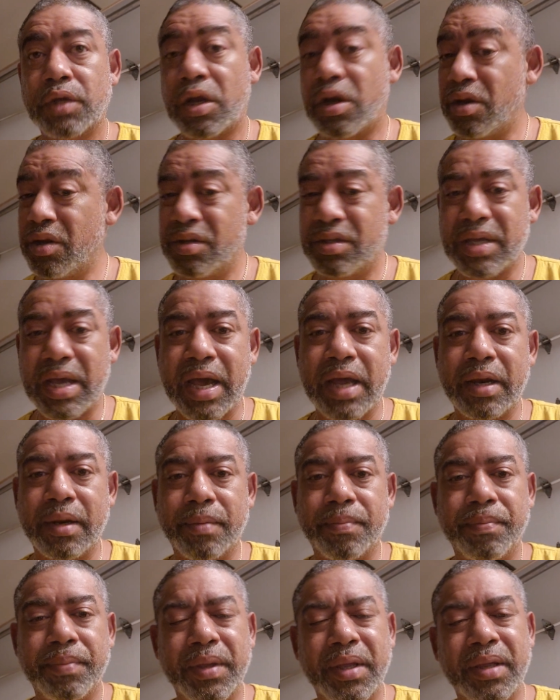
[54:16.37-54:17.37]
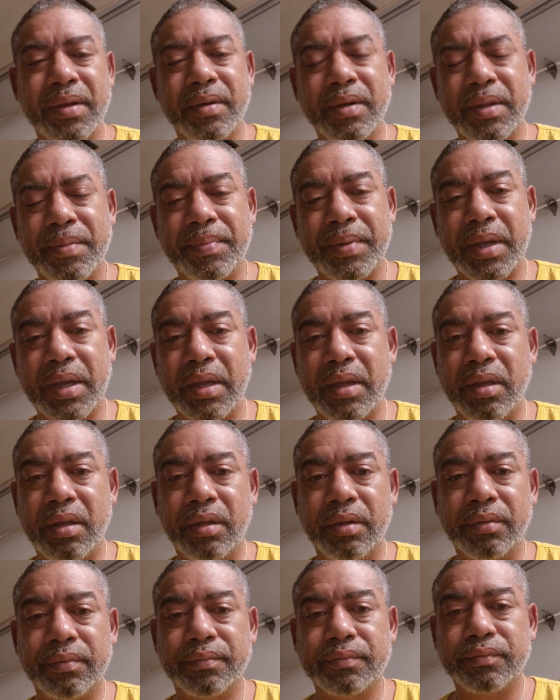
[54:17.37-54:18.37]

Are you tired of being in pain?